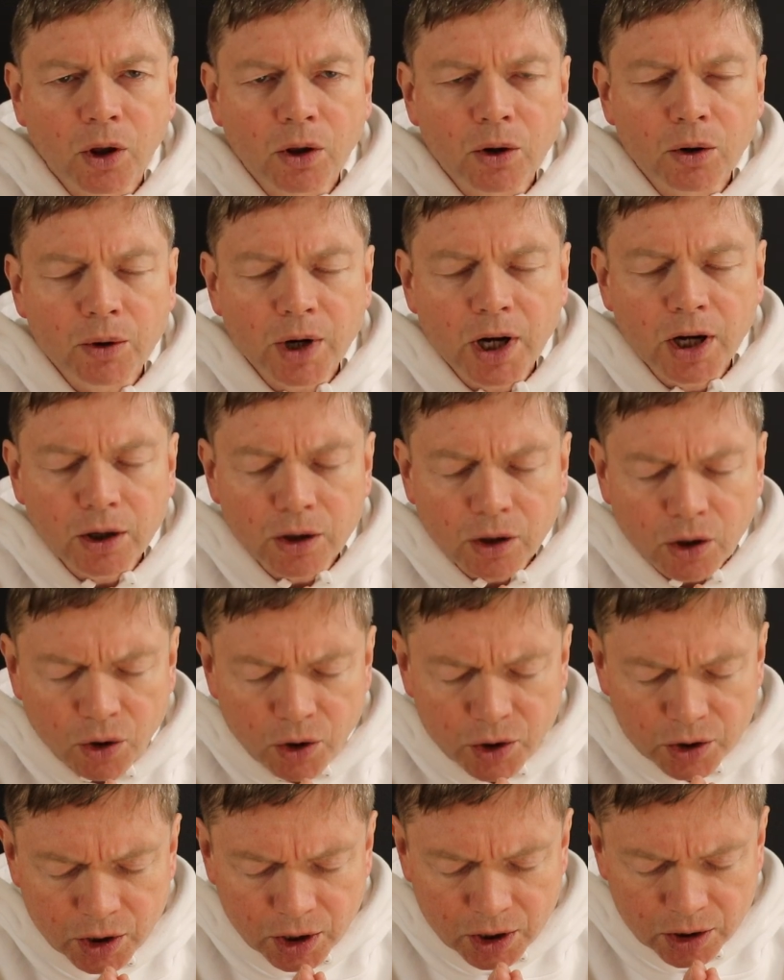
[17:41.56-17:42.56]
through our
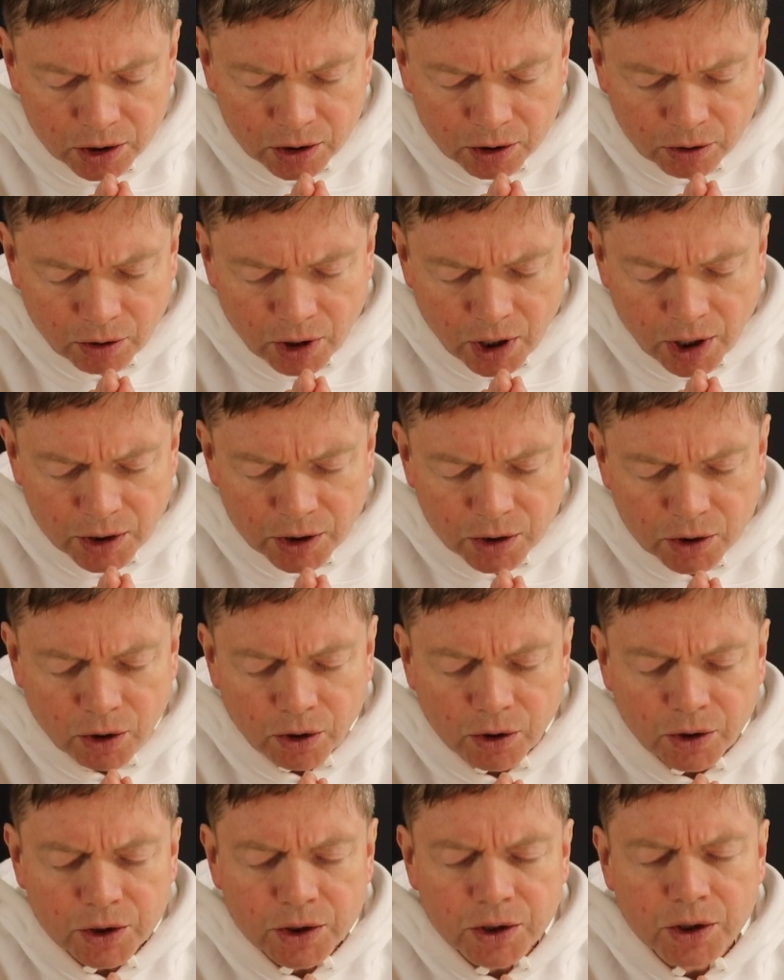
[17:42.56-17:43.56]
Lord Jesus Christ,
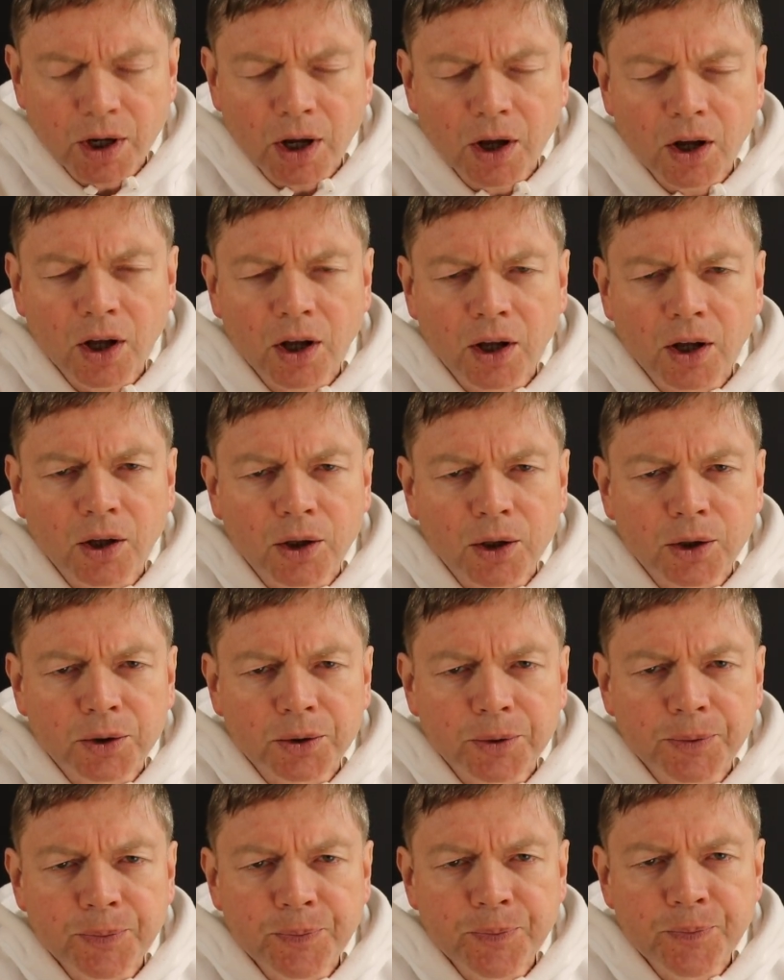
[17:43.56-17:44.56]
your
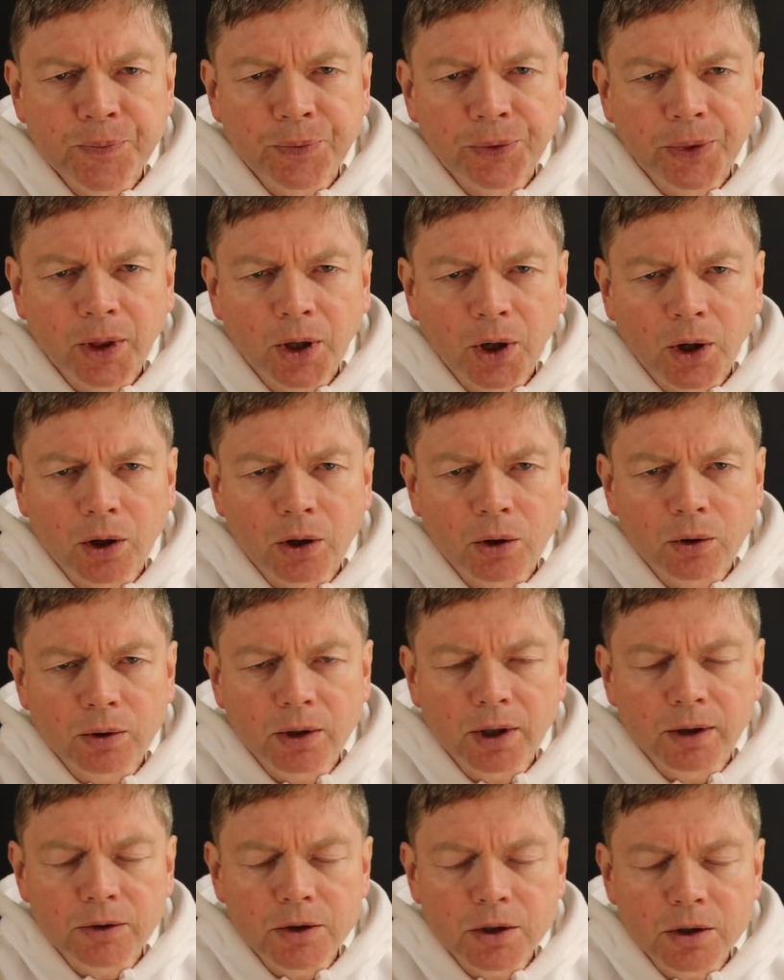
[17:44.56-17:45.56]
Son, who
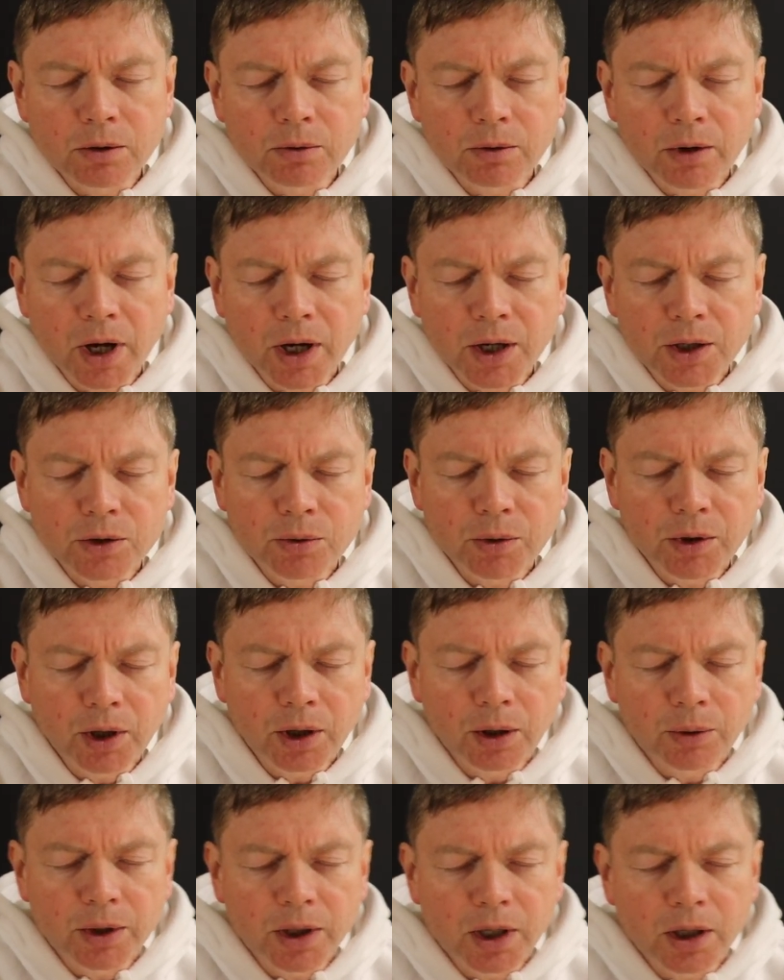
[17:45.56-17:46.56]
lives and reigns with
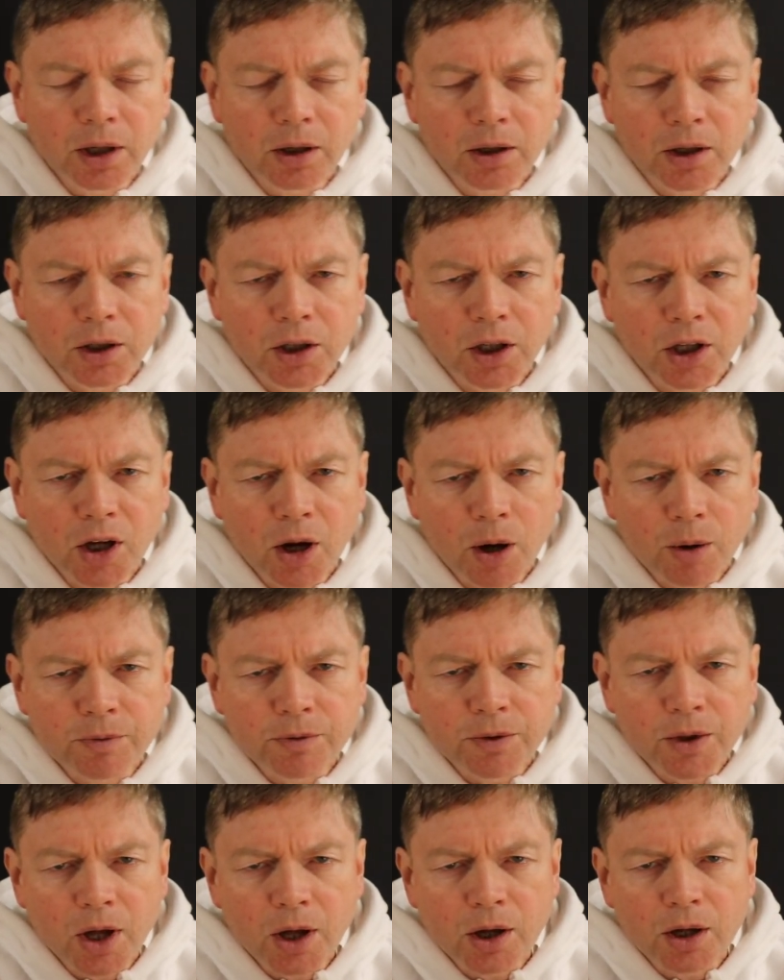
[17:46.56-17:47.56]
you in the unity
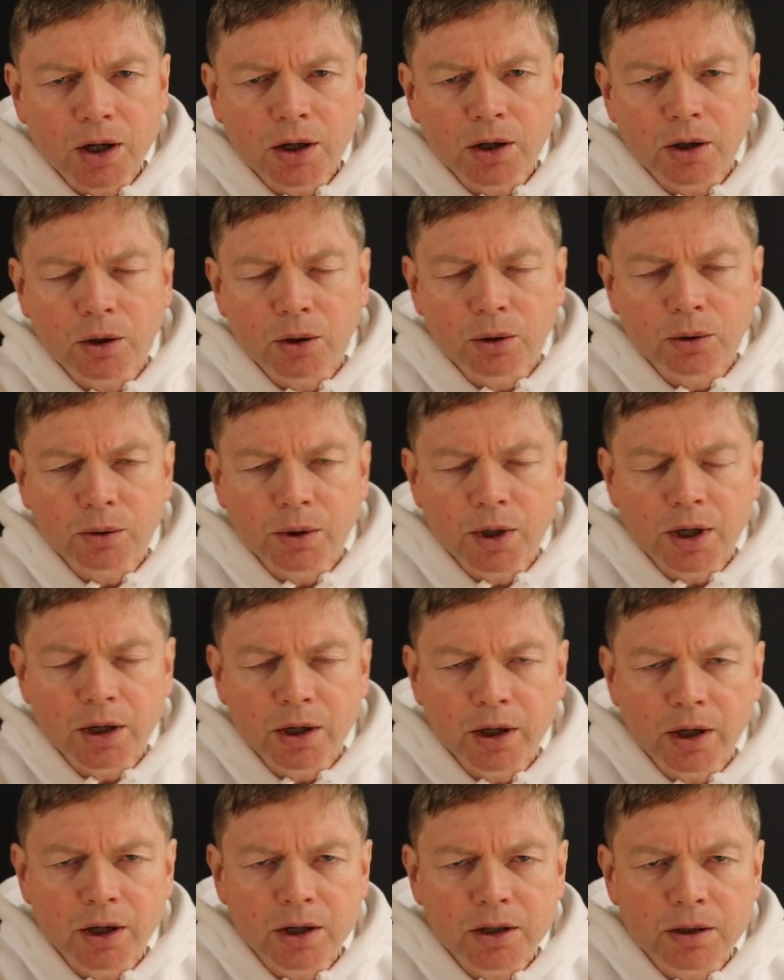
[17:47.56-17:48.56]
of the
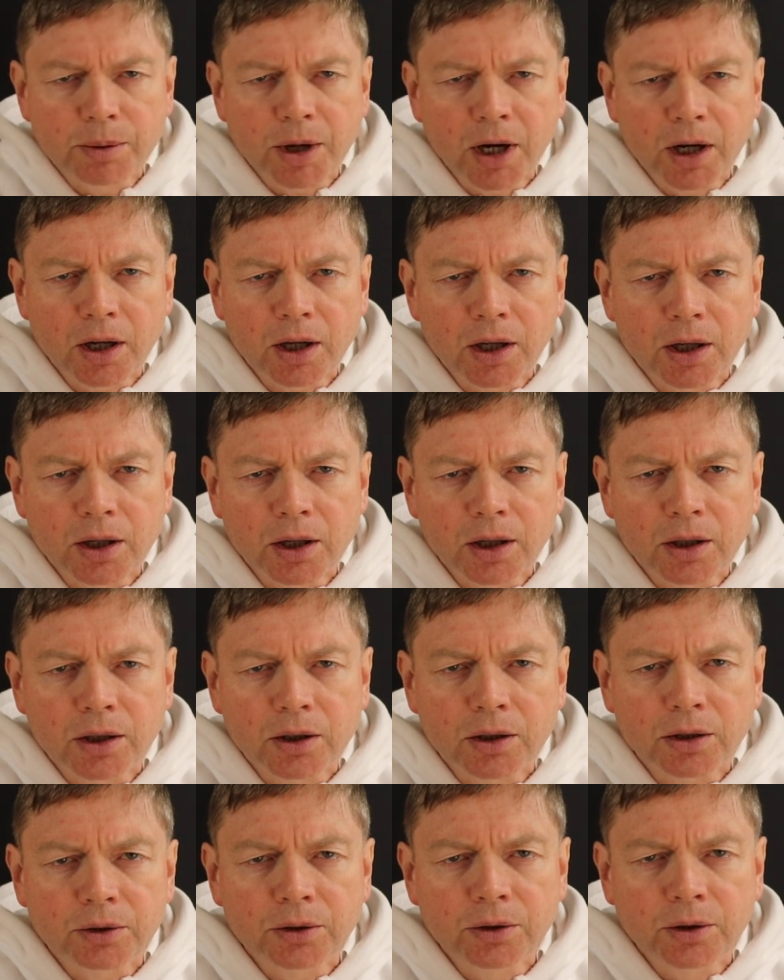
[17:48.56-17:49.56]
Holy
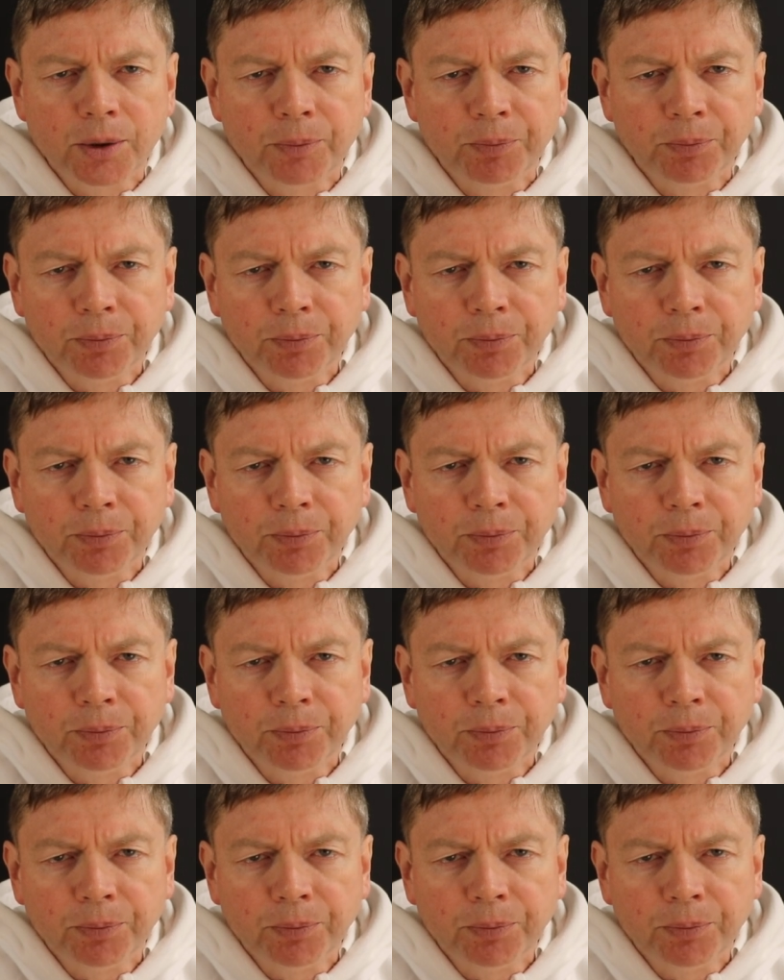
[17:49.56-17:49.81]
Spirit,